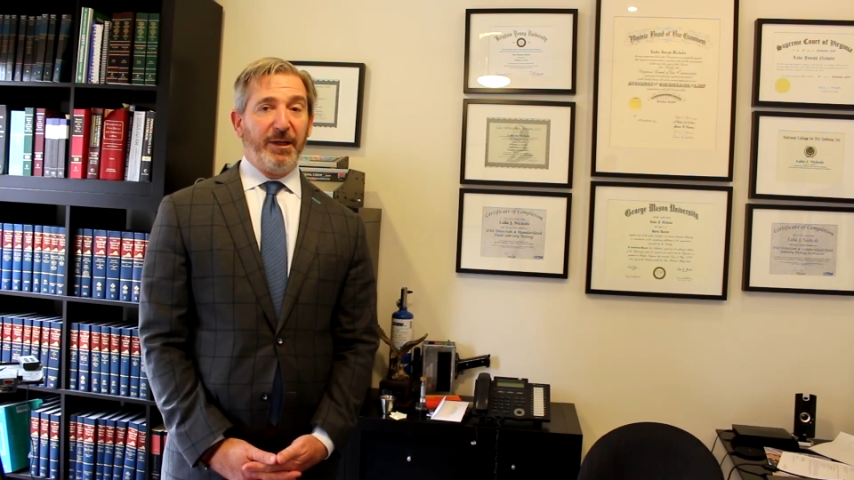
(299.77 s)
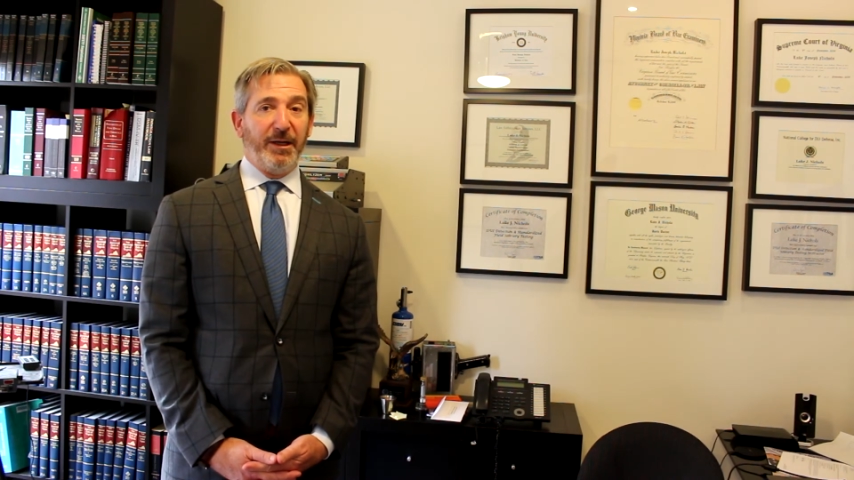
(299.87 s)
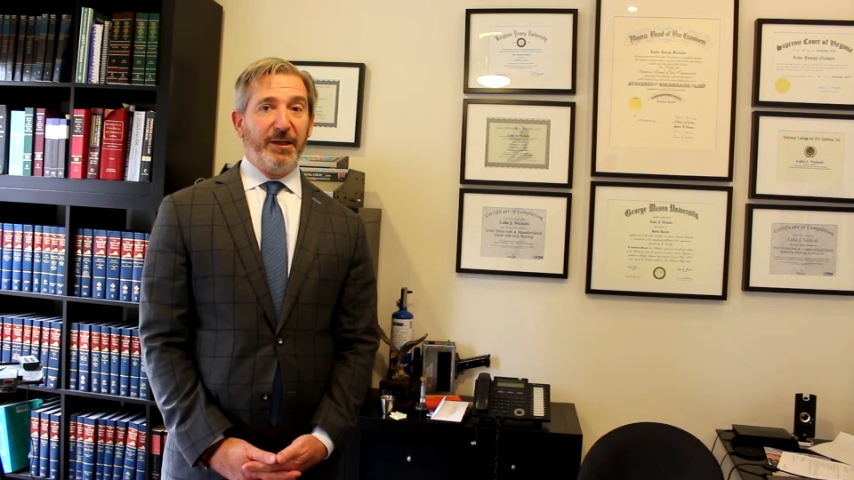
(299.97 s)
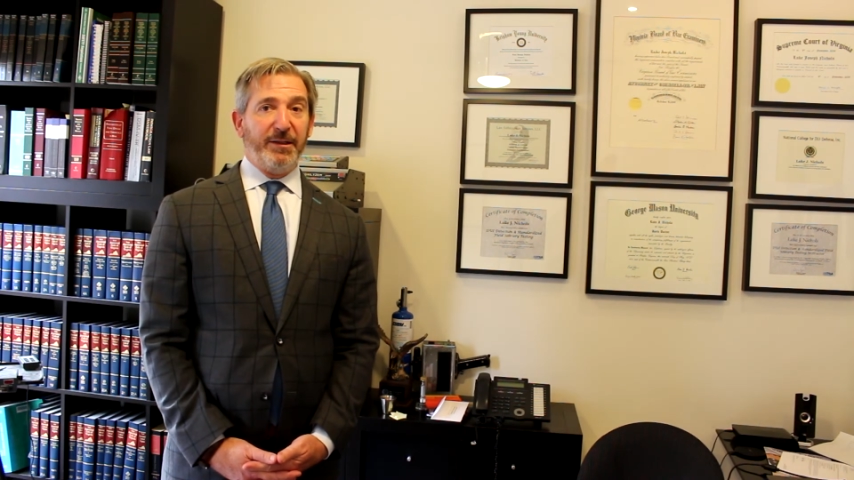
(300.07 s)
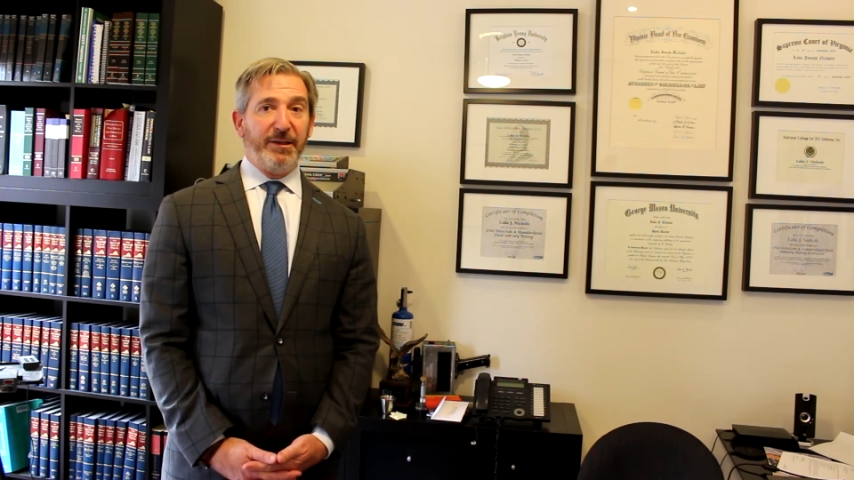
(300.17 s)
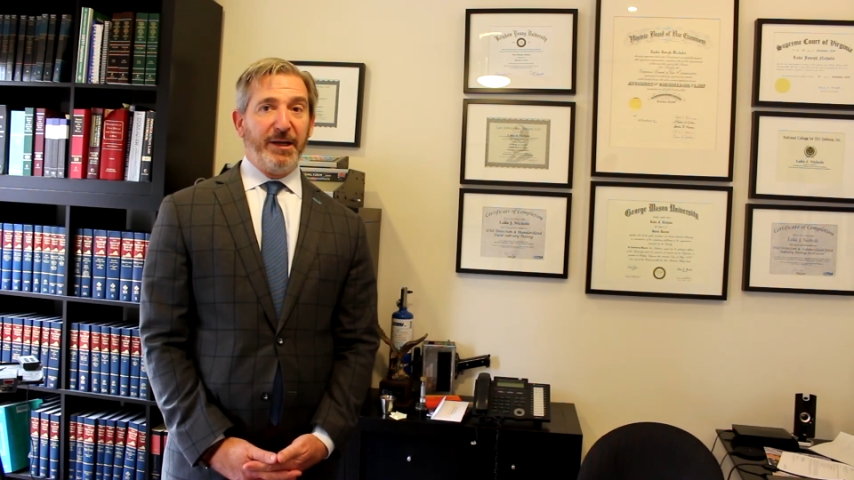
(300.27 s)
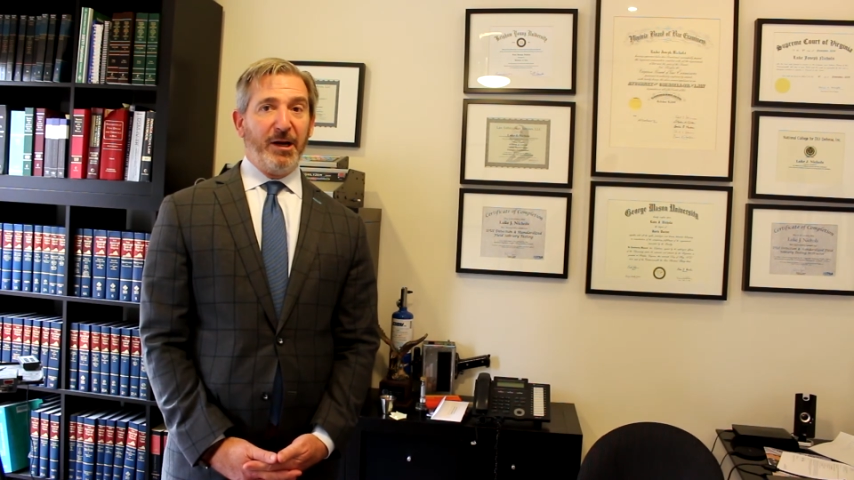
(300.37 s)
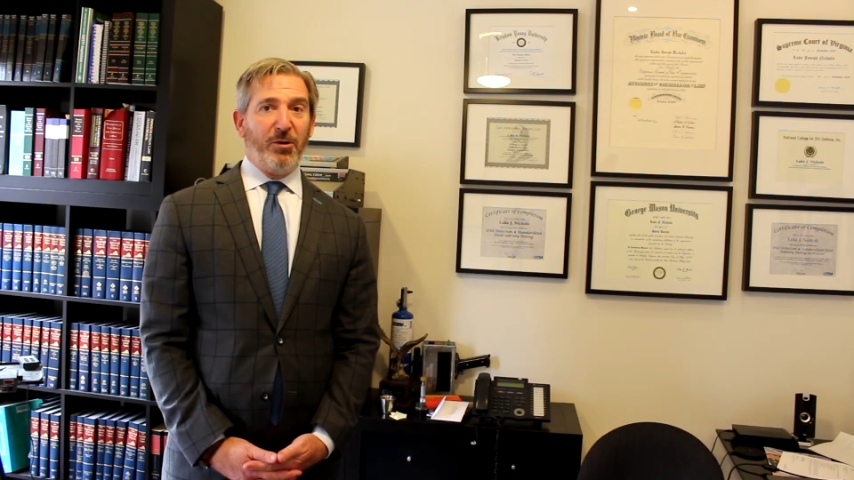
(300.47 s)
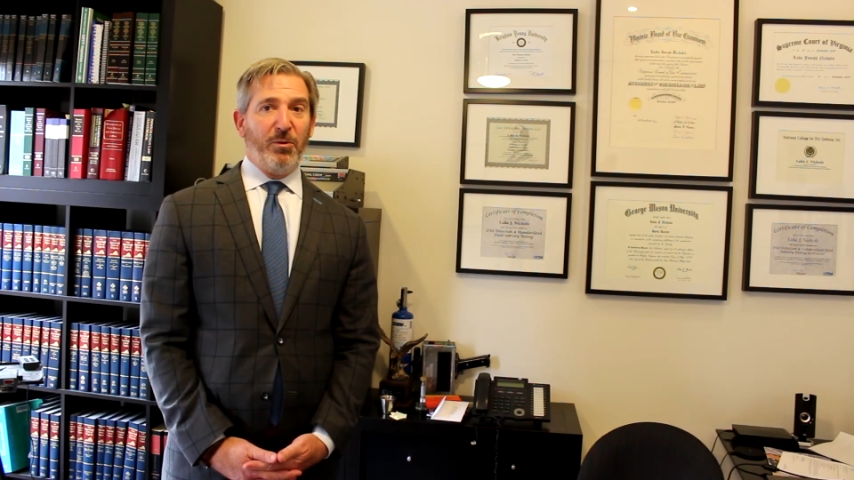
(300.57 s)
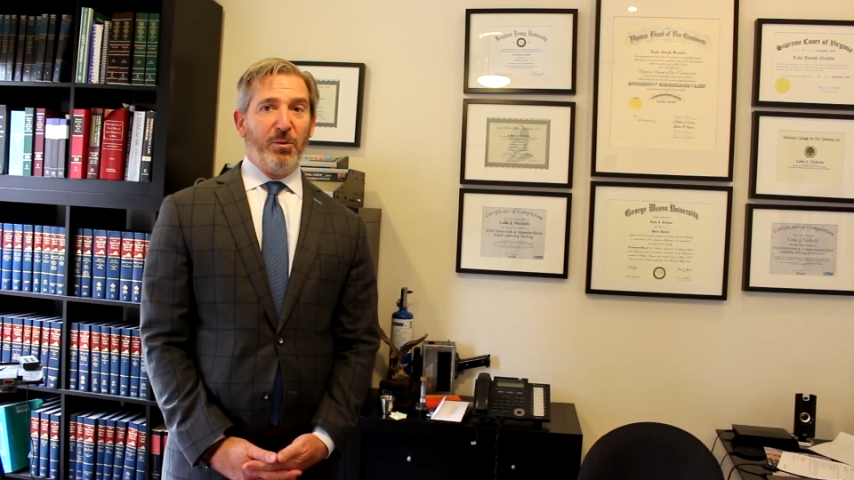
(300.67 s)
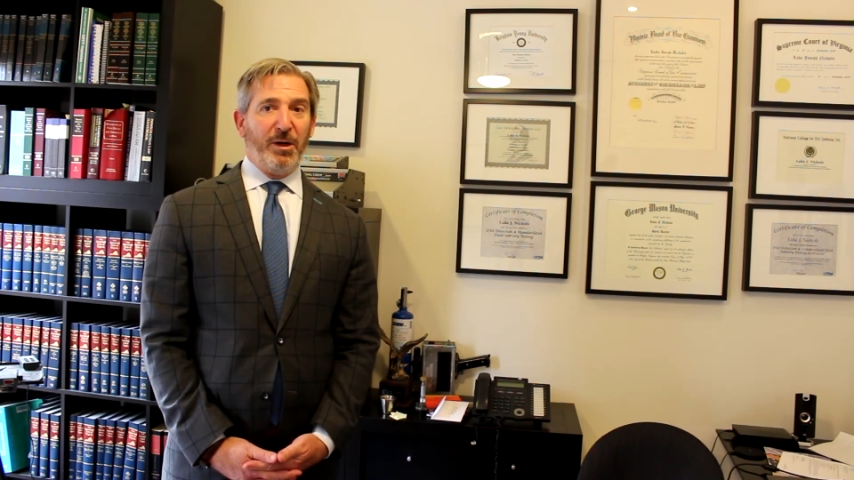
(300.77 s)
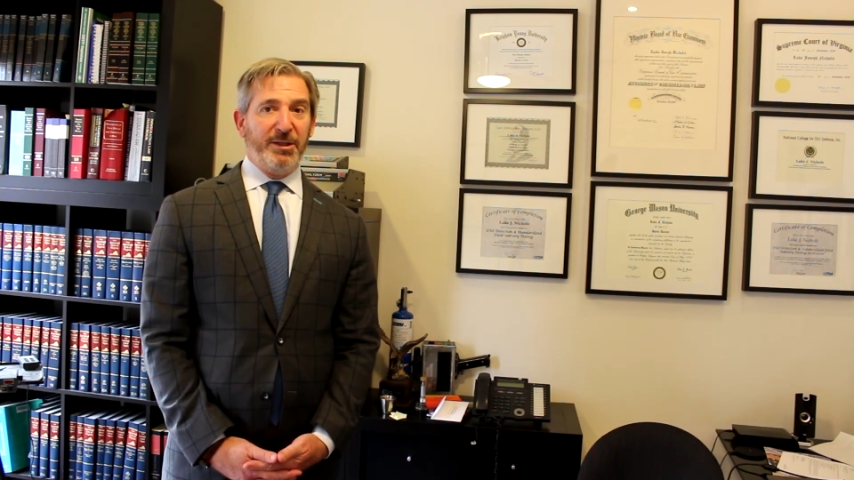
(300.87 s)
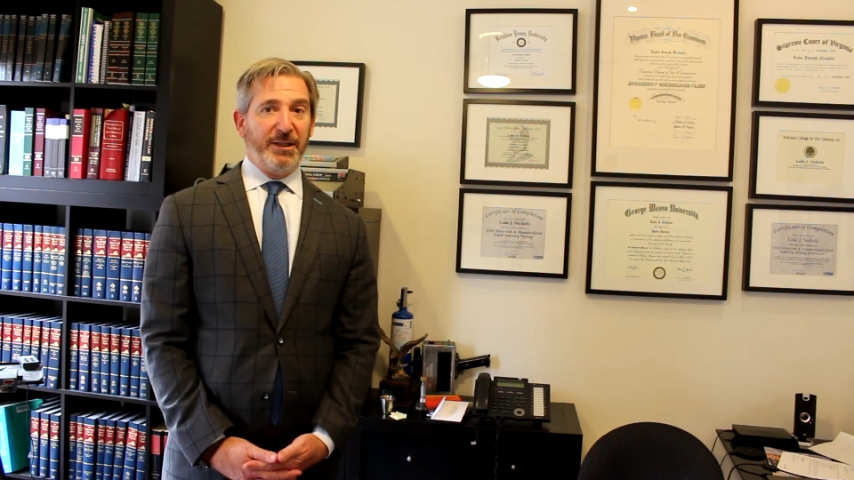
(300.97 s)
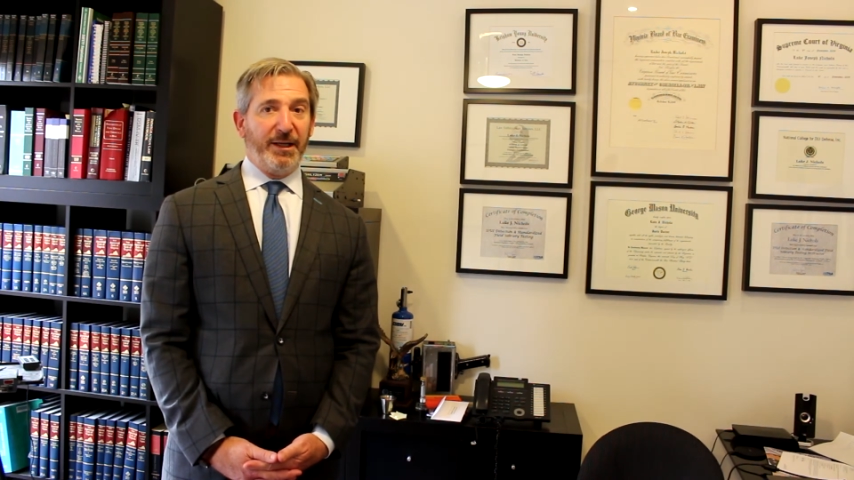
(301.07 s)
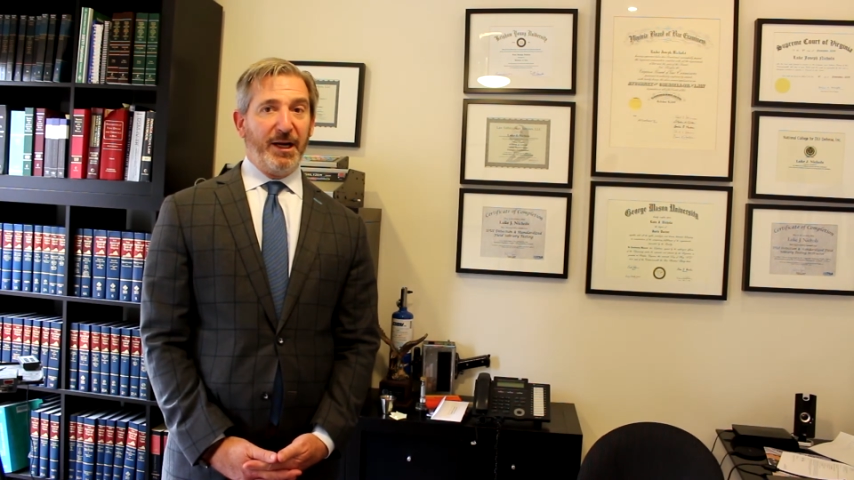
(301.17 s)
and now want
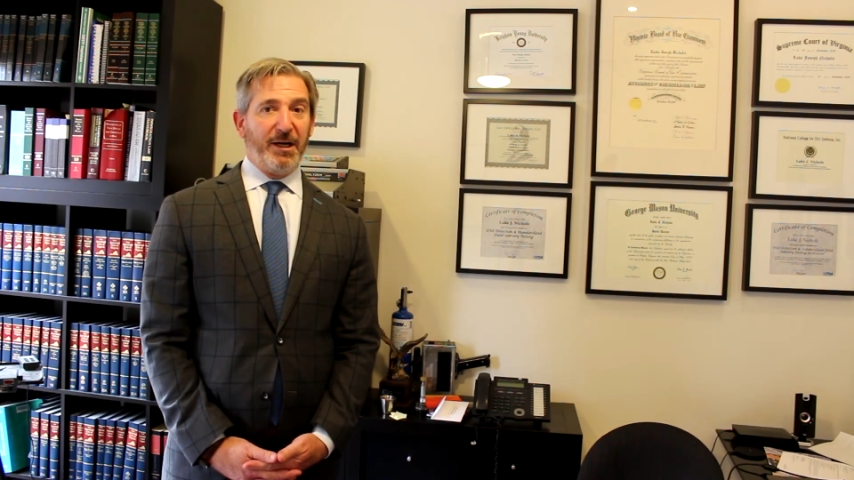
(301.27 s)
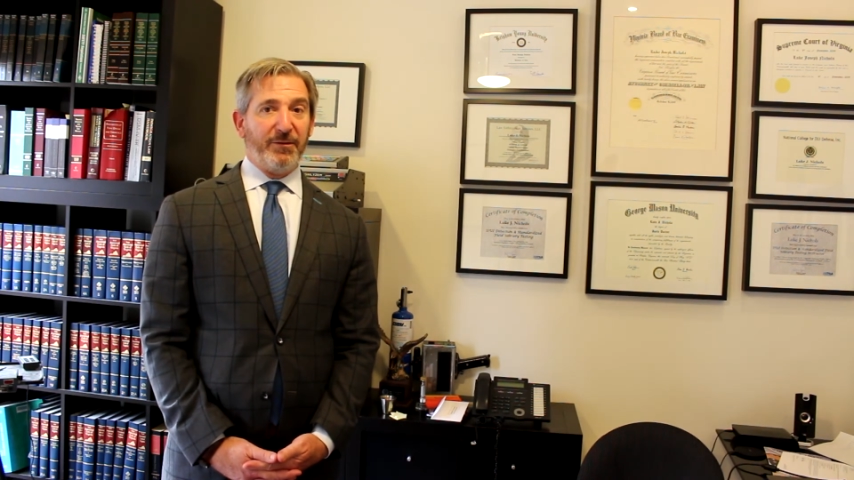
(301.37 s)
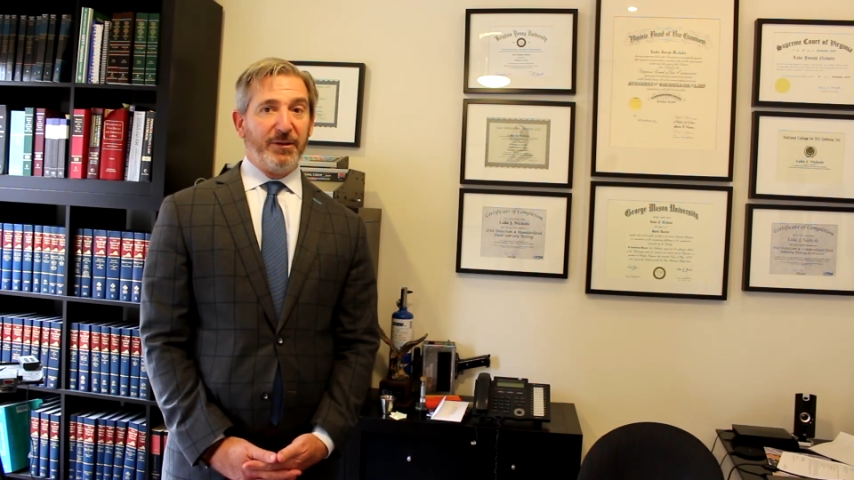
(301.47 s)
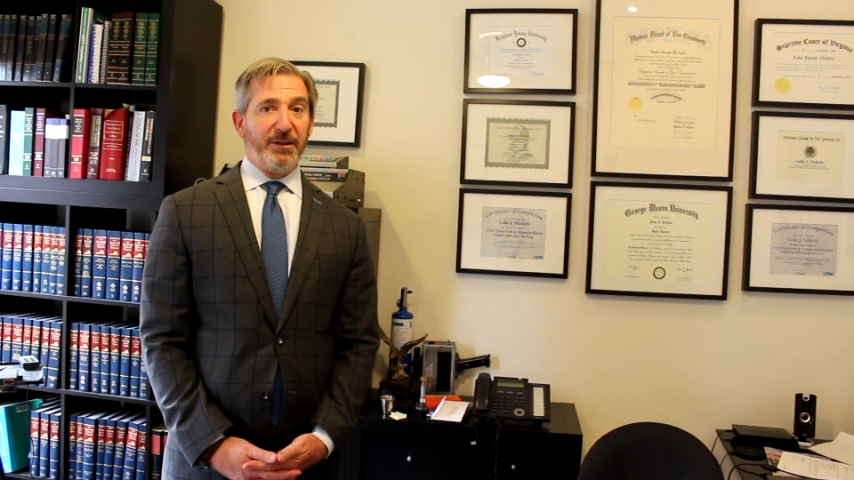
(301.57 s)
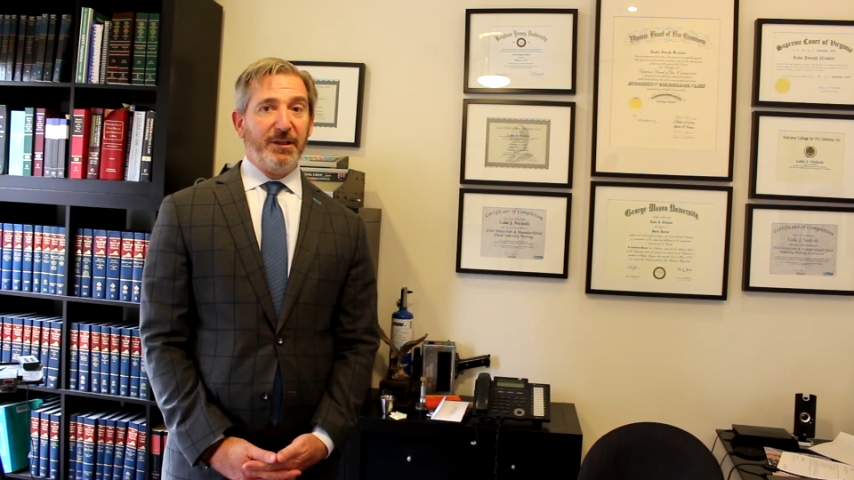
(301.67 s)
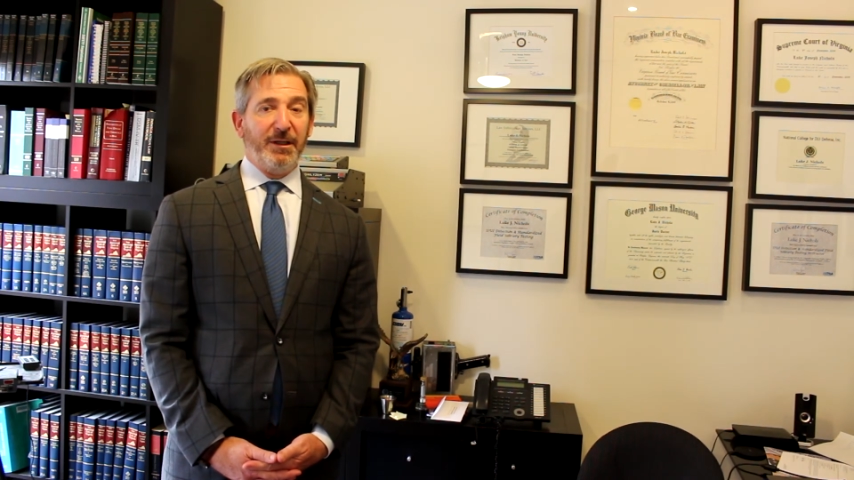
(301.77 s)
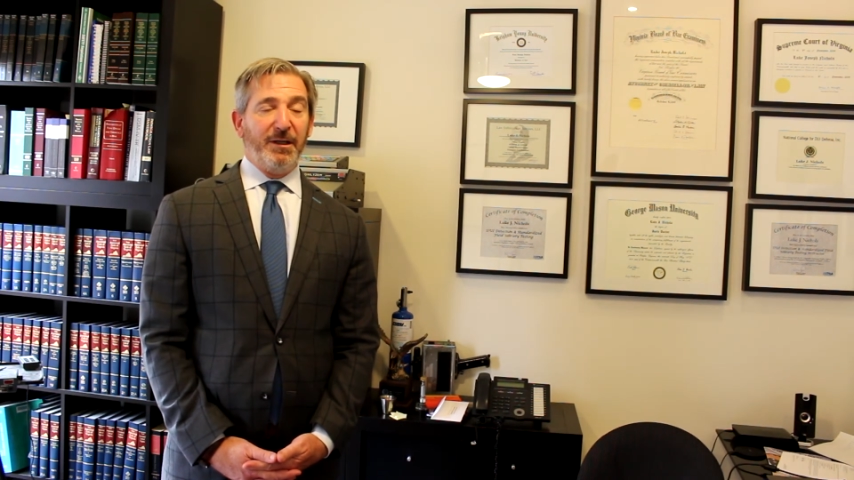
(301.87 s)
to get out of it,